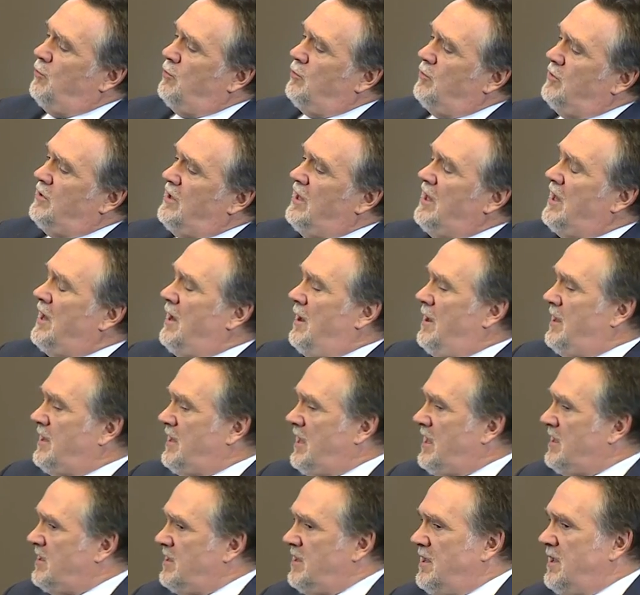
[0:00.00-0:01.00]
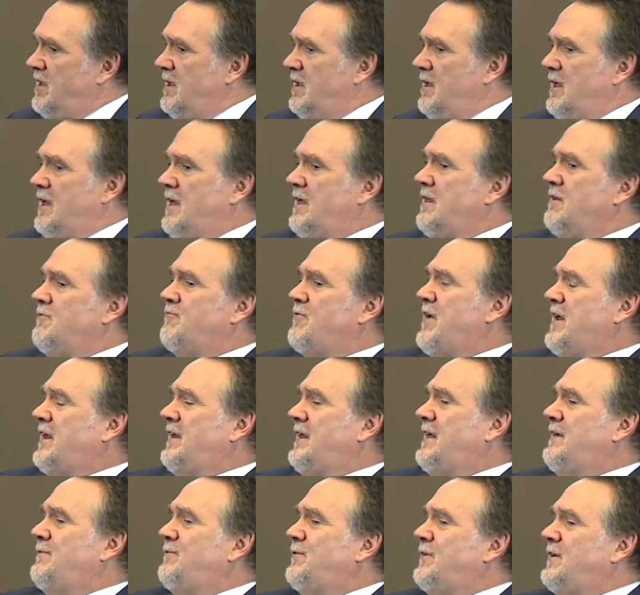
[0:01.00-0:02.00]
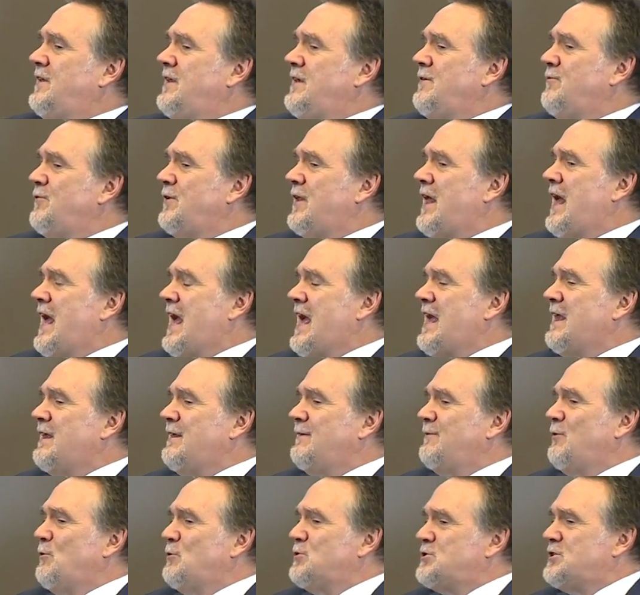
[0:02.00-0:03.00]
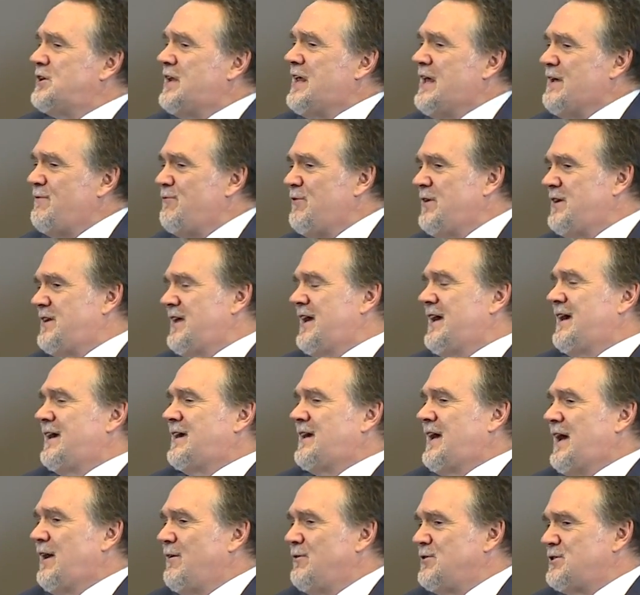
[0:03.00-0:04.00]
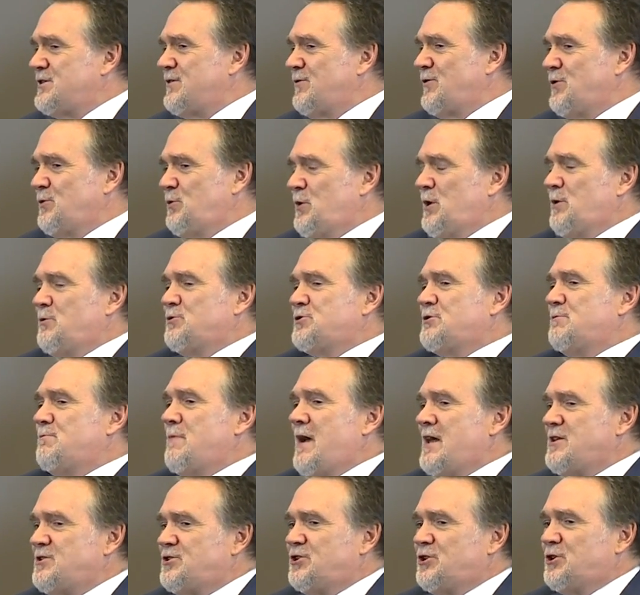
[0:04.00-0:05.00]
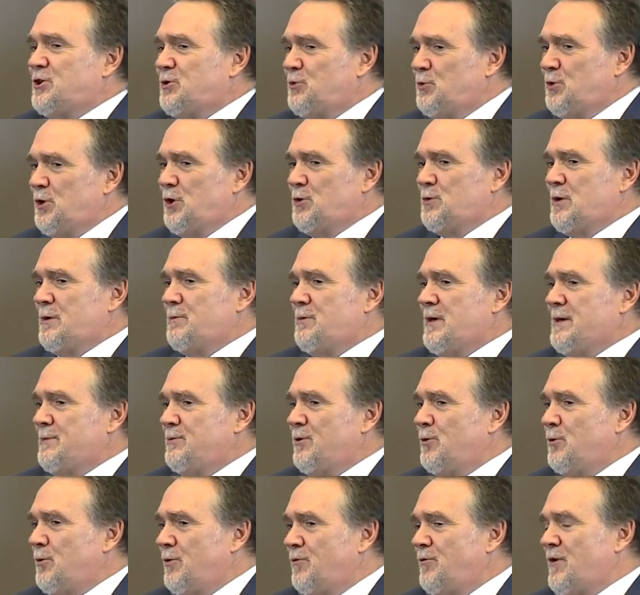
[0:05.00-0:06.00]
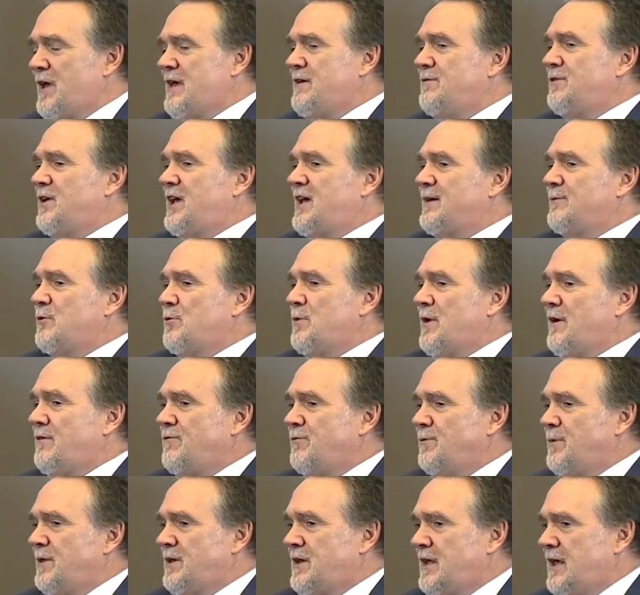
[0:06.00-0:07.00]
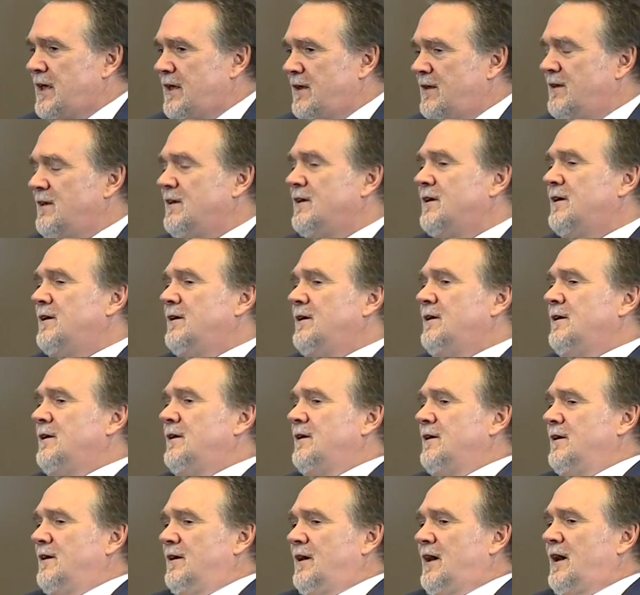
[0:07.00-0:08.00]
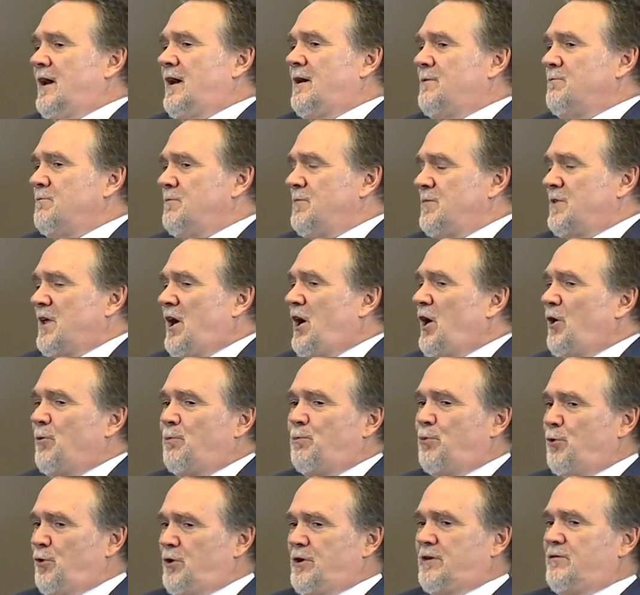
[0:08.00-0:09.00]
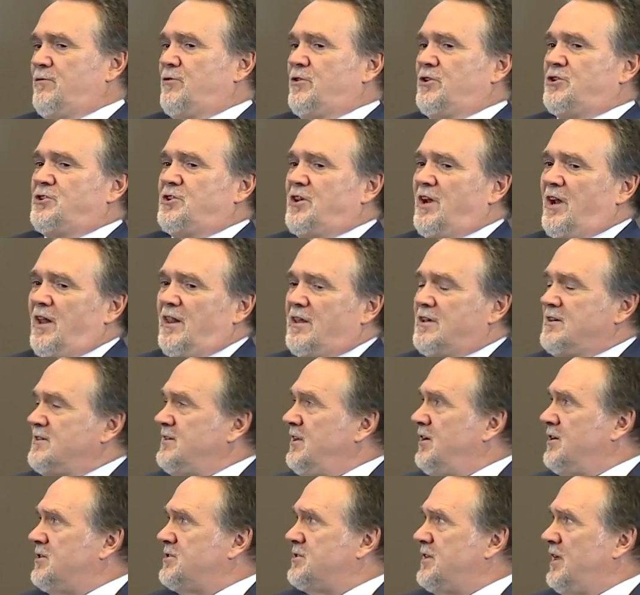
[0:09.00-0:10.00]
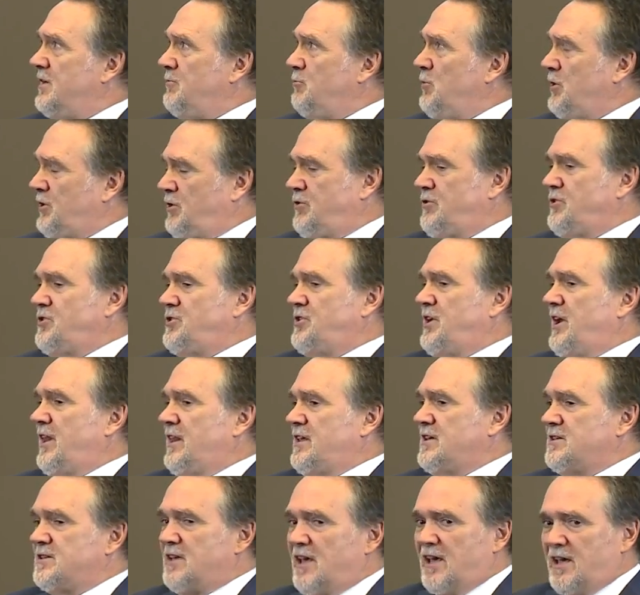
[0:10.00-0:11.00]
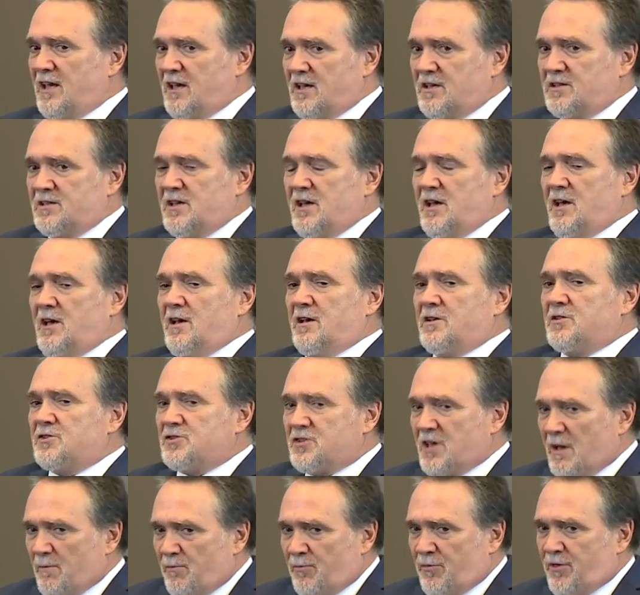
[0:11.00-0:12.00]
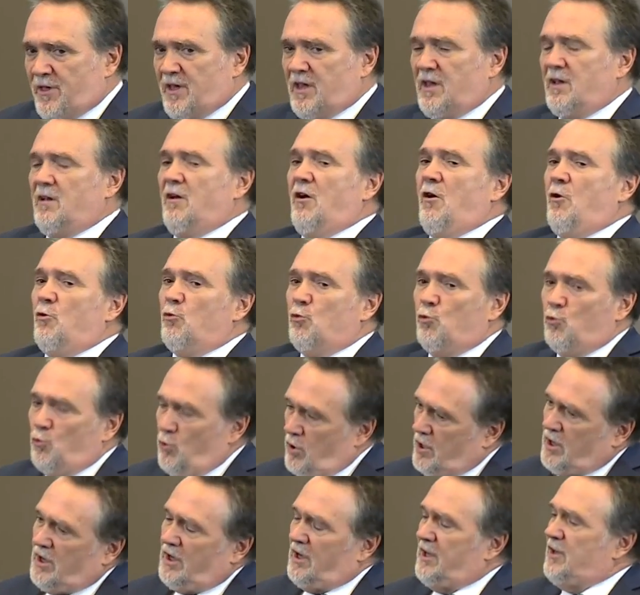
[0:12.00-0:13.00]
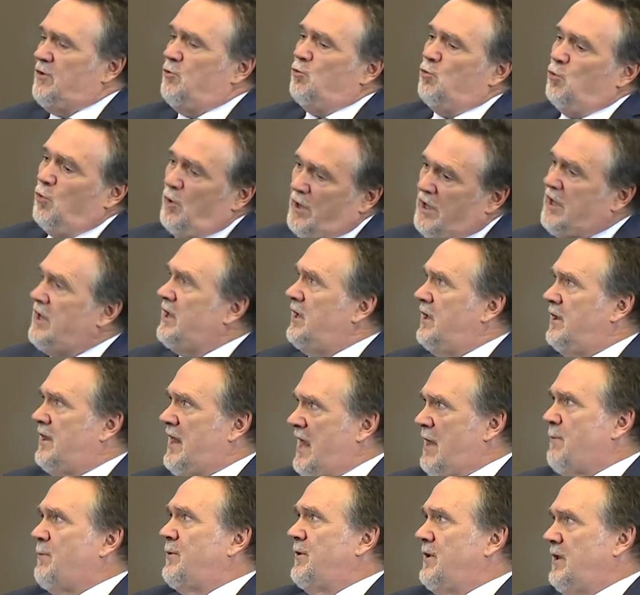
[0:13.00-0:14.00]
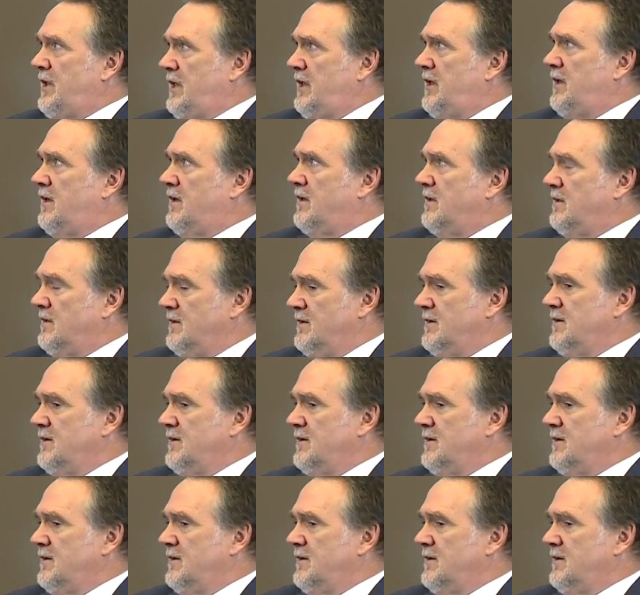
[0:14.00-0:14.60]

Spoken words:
Yeah, in fact, if it was an everyday occurrence, if the world was a magical world where people were forever coming back from the dead, the whole point of Christianity is lost. What Christianity is saying is something really weird happened here.